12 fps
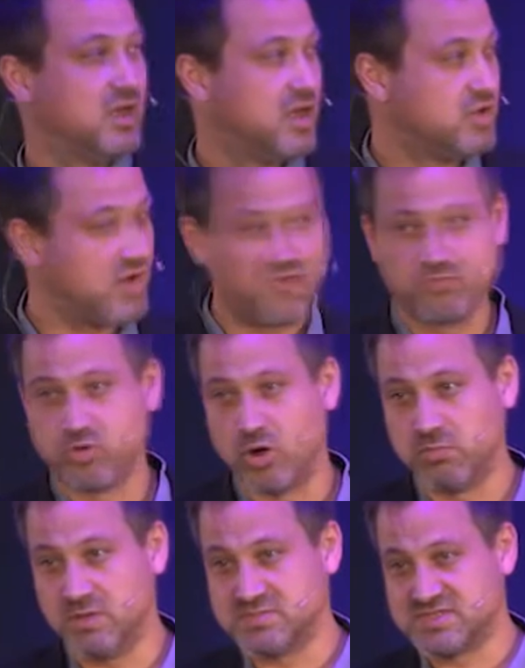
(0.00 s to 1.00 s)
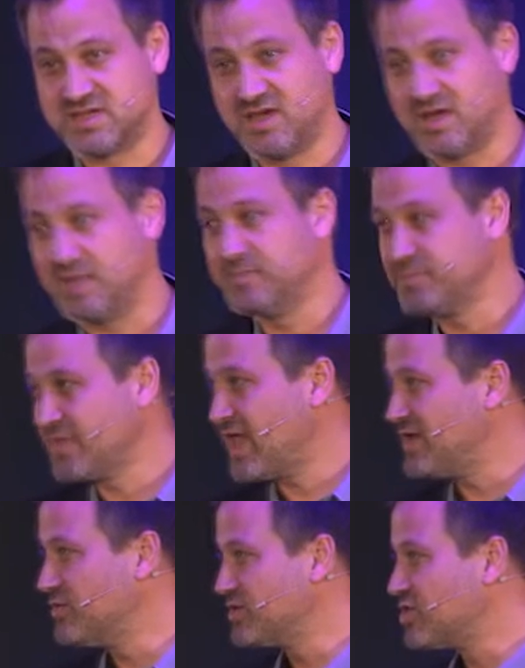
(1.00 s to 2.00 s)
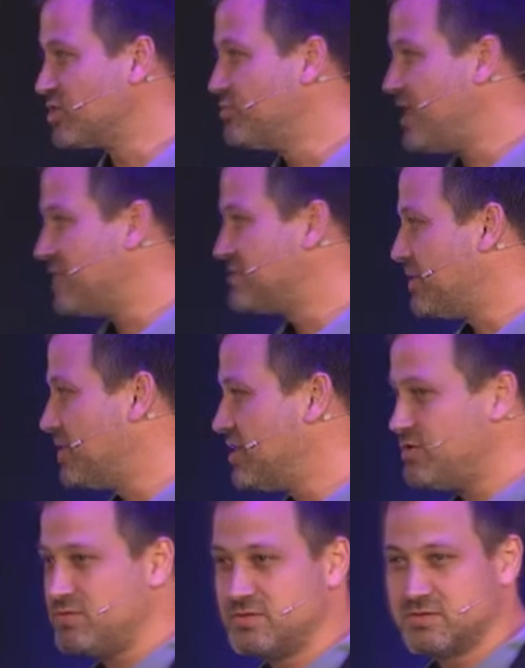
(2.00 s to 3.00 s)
you have problems. Uh, anyone got a BMW?